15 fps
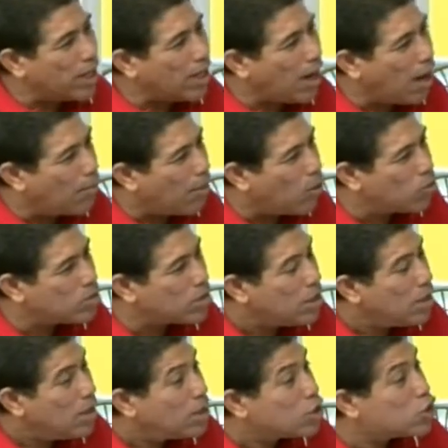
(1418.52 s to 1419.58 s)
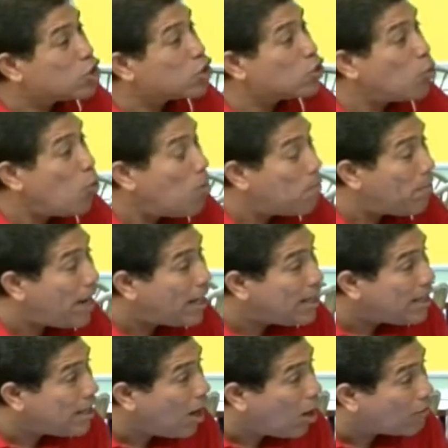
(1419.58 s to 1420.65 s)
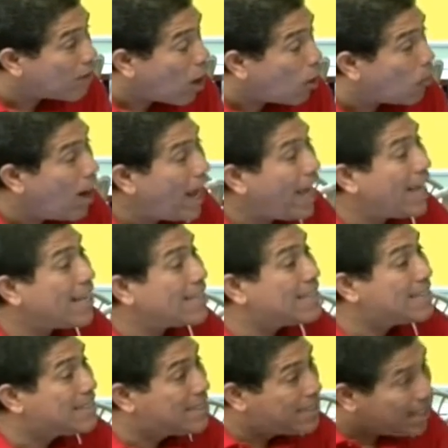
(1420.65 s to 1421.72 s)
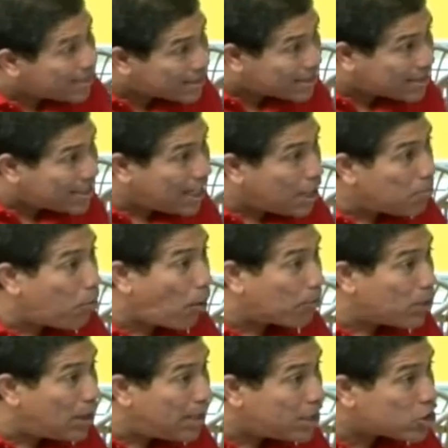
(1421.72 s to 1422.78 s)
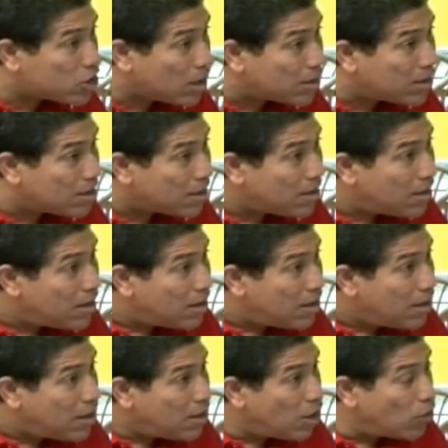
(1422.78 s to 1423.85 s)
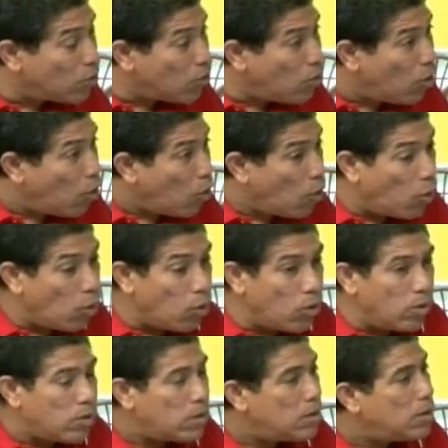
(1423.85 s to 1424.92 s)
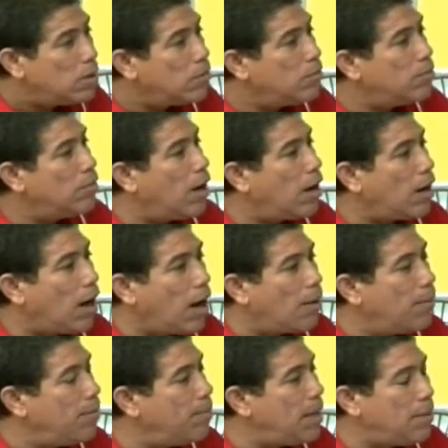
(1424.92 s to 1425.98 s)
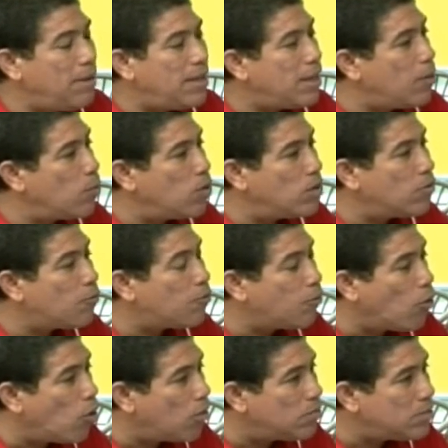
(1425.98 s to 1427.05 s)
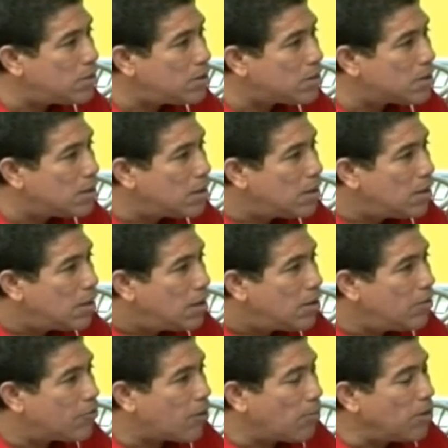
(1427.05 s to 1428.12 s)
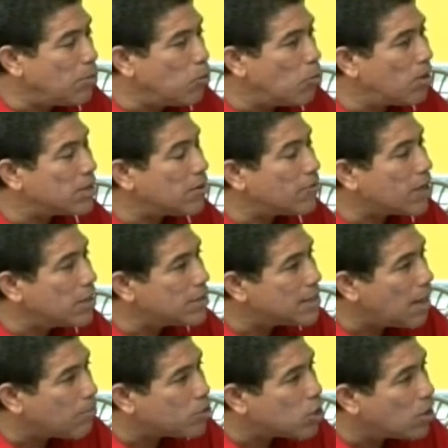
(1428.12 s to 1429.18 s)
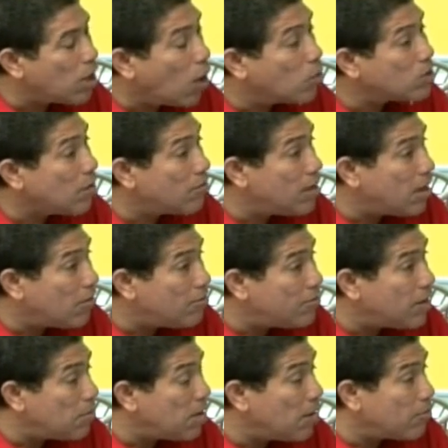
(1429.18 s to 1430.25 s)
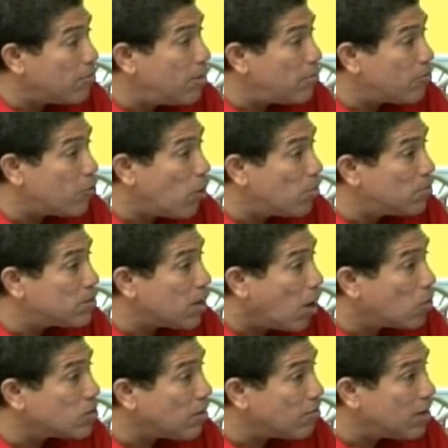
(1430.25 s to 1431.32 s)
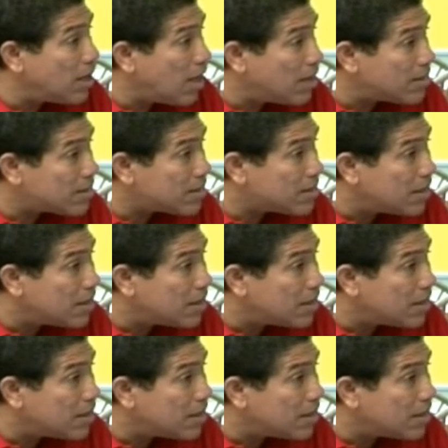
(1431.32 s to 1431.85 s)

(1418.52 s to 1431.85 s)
about so many of our existing population. You know, who maybe they weren't formed from the moment of conception out of love. They may have been formed out of lust.